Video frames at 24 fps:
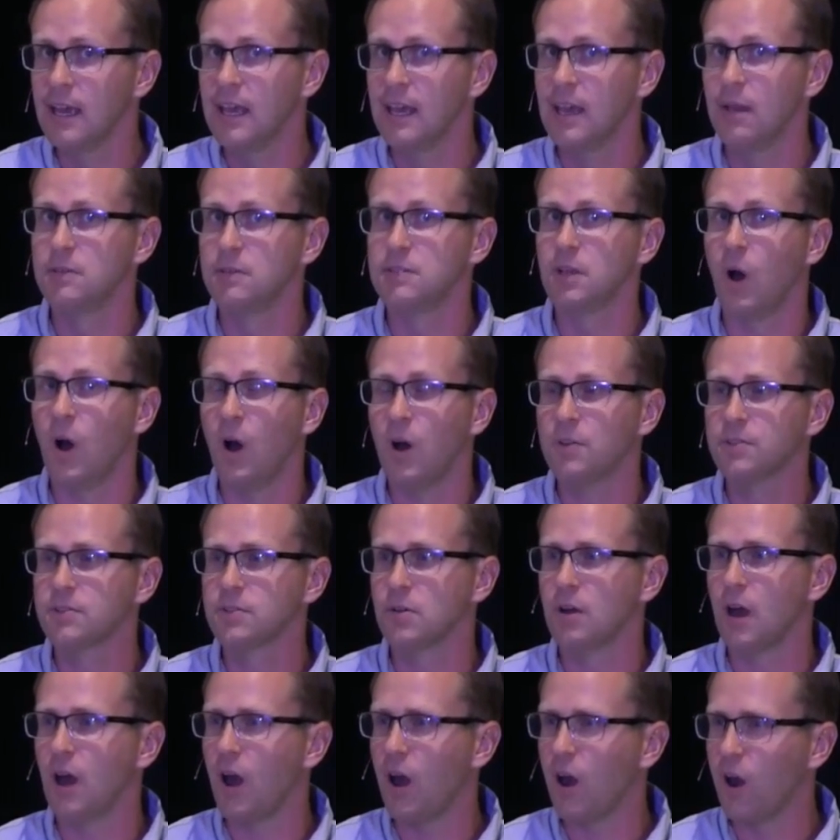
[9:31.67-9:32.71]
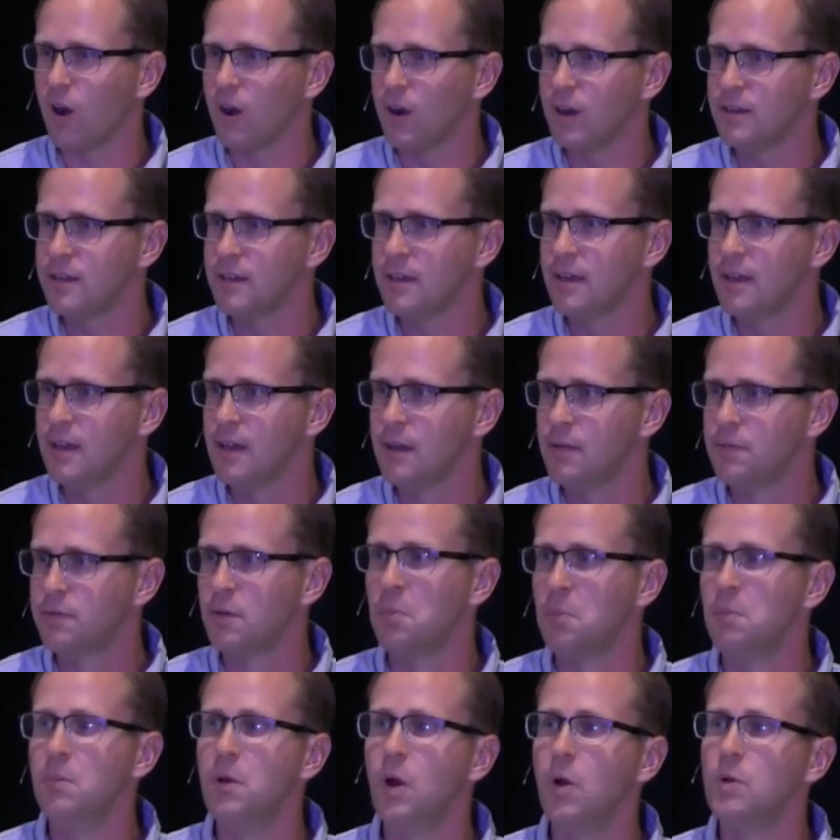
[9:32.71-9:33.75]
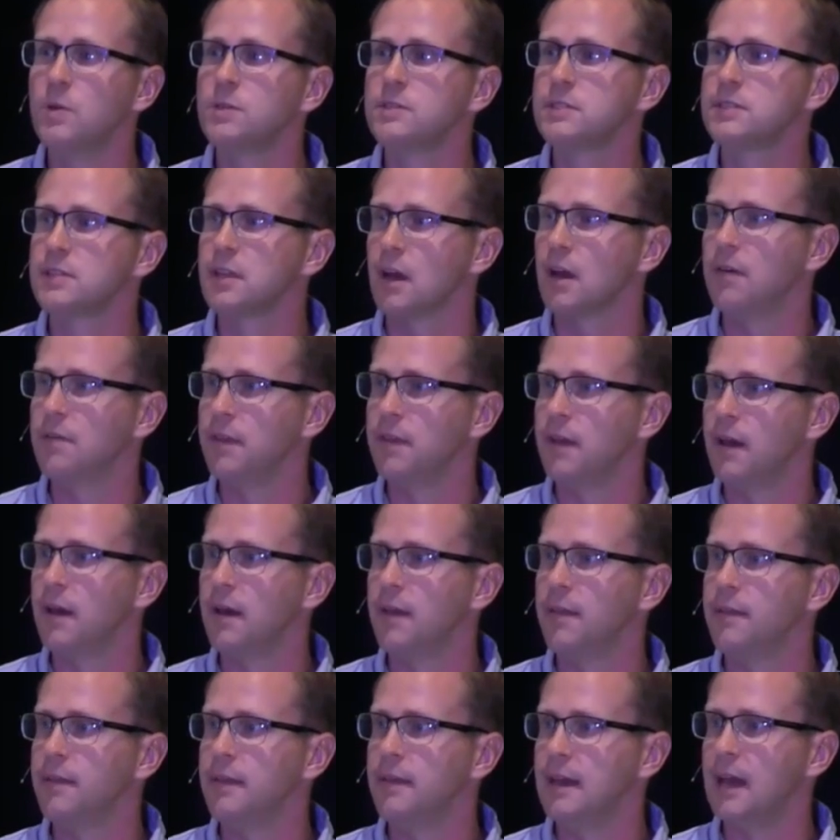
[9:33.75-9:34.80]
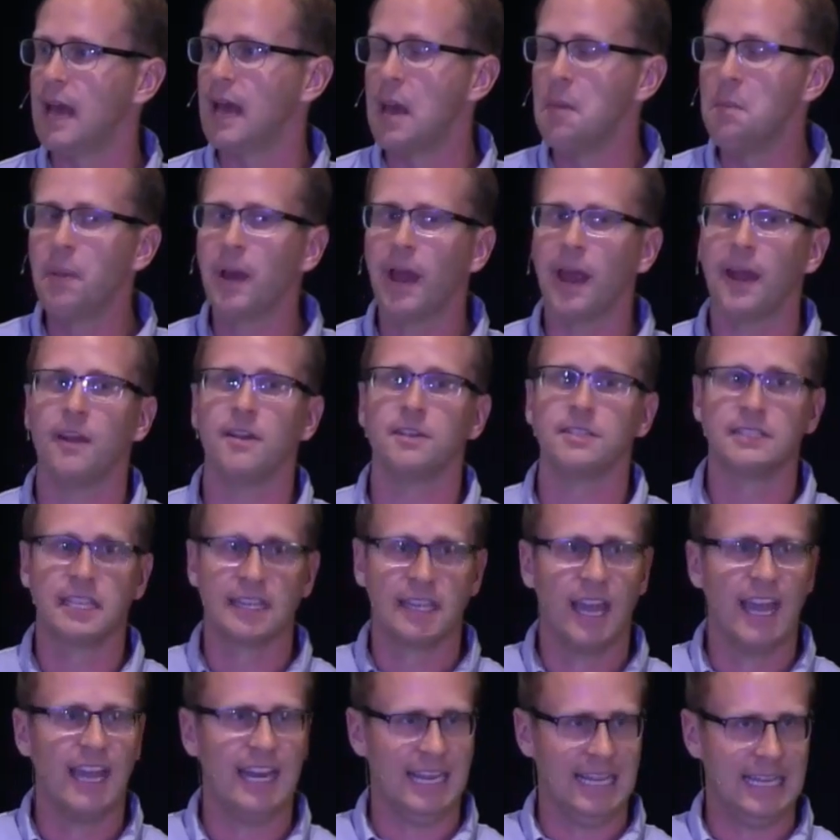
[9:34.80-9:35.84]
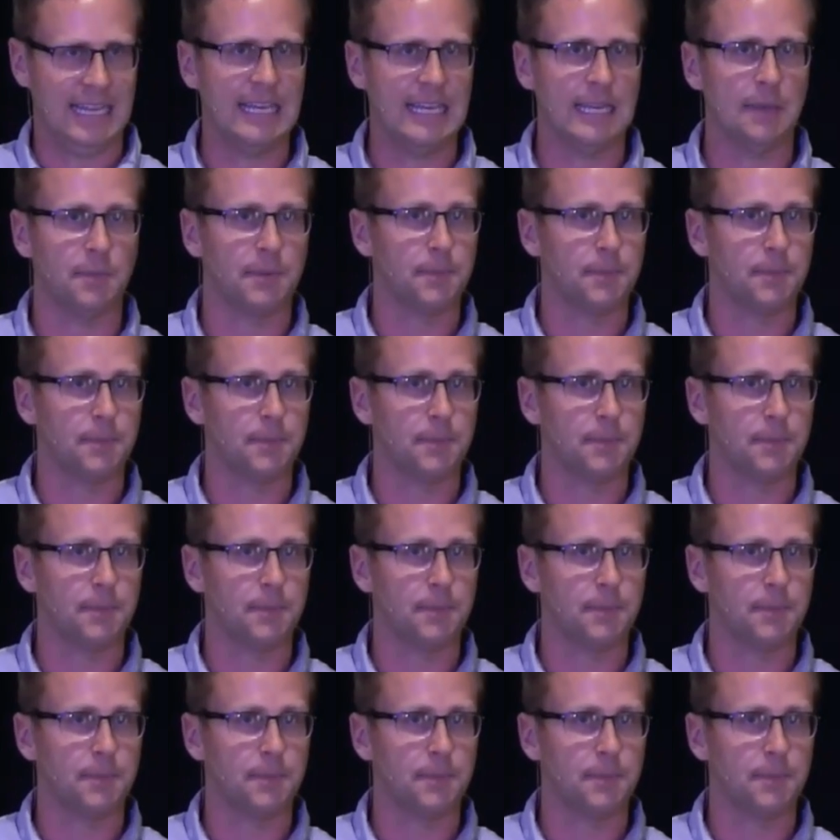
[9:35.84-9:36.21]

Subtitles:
It was also hard for most of the empires to kind of keep.